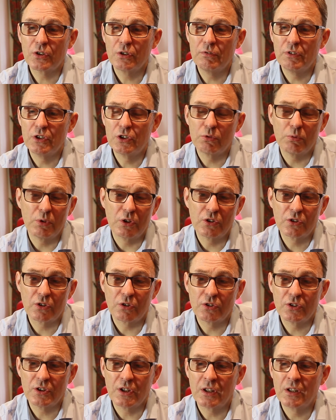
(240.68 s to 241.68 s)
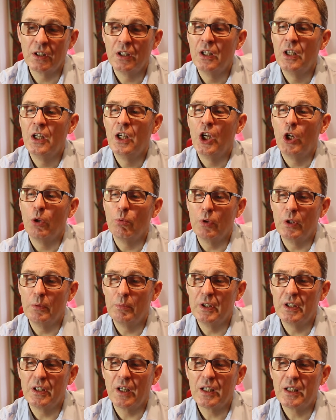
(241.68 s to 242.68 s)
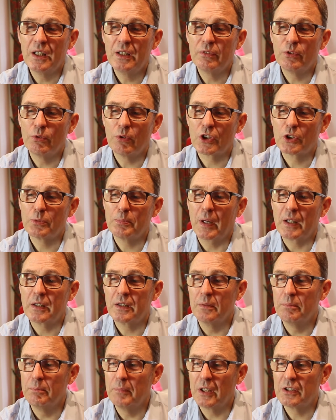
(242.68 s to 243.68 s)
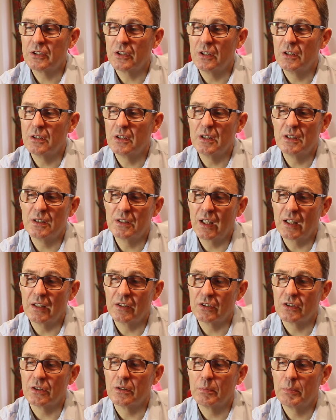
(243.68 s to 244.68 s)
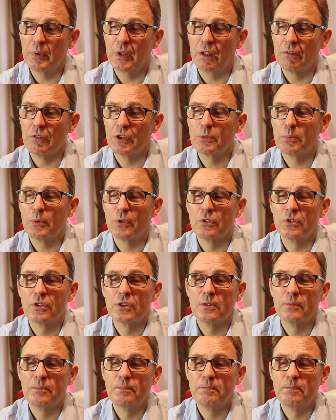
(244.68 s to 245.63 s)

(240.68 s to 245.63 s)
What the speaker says: coverage we're discussing, we'd be naive to expect a measured, intelligent peer response.